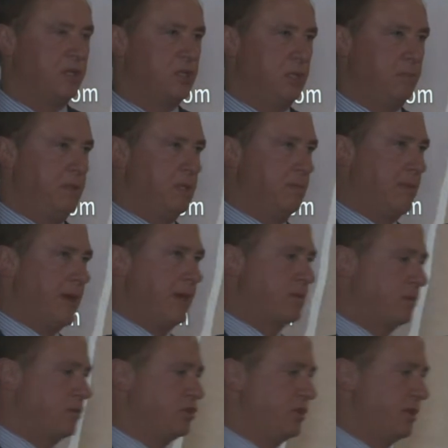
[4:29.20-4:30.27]
it could be the
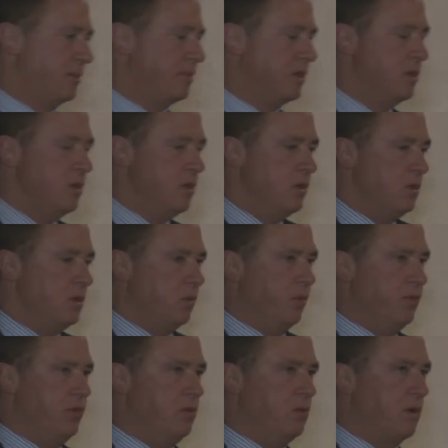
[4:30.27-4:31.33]
microchip.
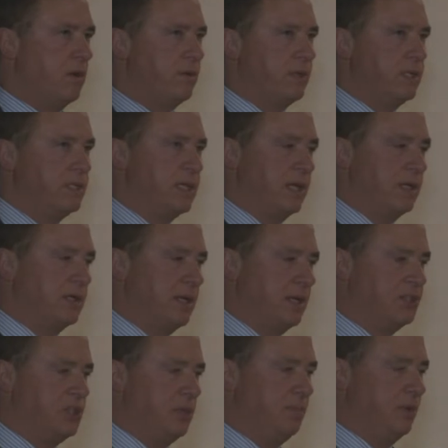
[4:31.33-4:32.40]
When you are in a
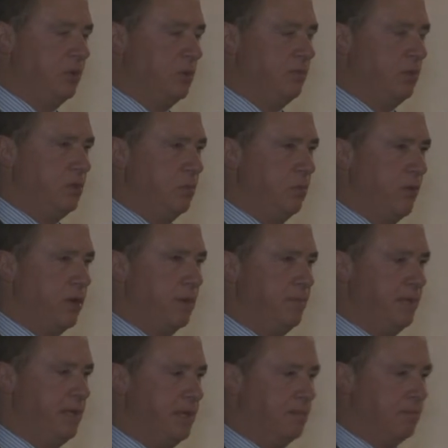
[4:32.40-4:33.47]
technology boom, you want
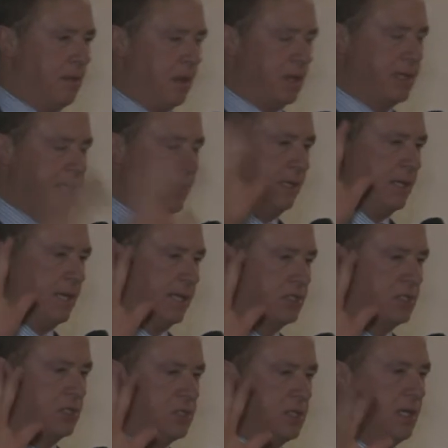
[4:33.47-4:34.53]
to be in market
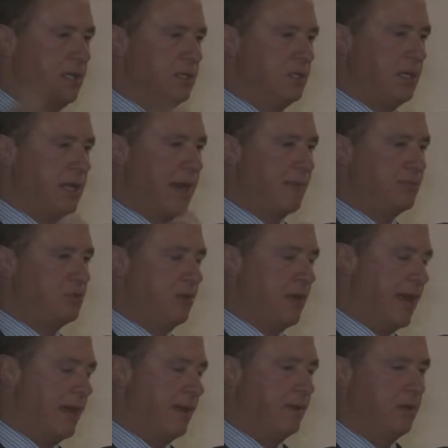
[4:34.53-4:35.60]
indexes to capture
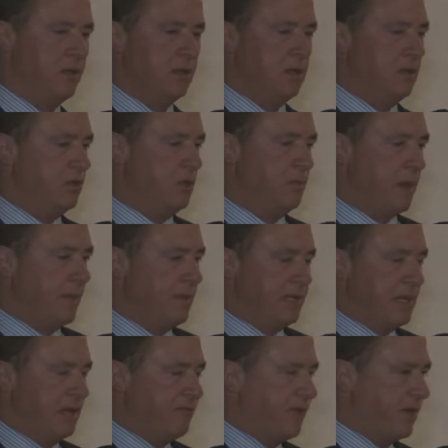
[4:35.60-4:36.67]
that. You
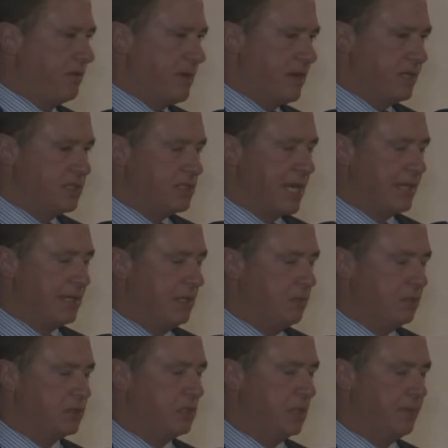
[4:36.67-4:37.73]
probably can't figure out exactly
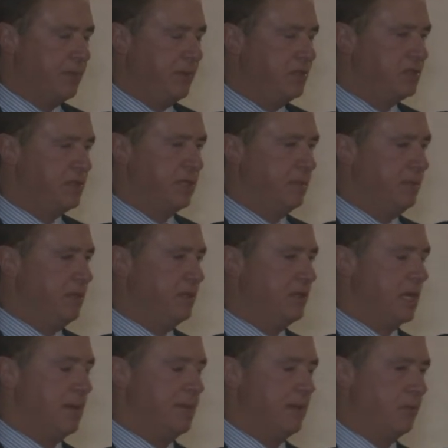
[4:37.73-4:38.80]
which companies are going to be the
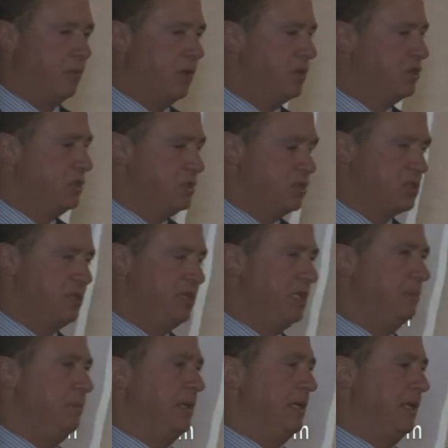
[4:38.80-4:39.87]
dominant ones. You just
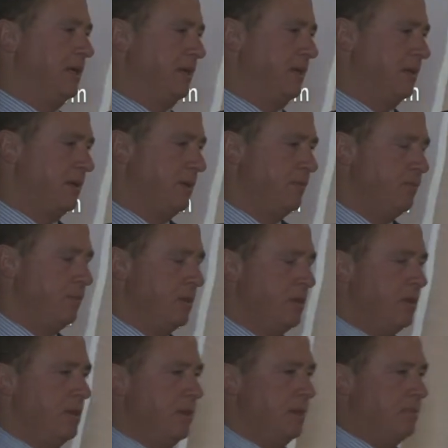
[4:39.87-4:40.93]
need to be in.
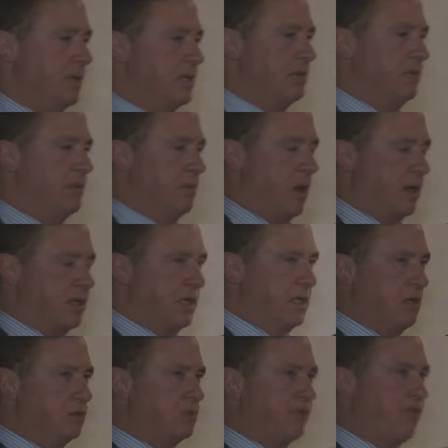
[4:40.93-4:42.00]
But the market
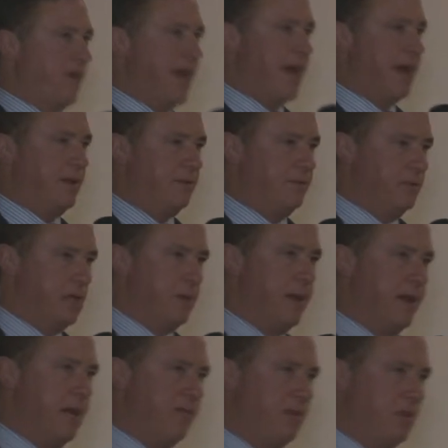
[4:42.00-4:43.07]
goes flat
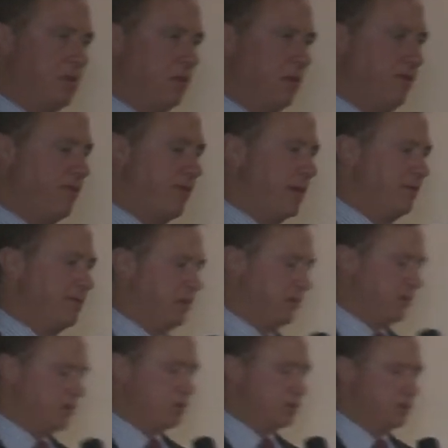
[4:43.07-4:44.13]
about every 35
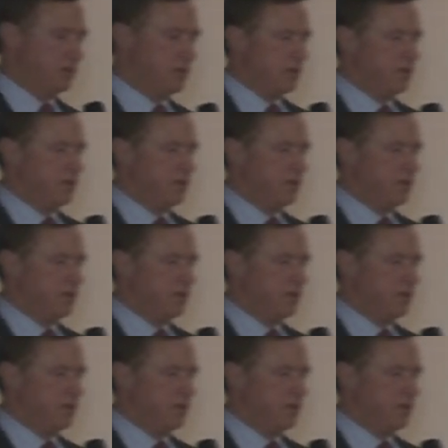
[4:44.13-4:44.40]
years,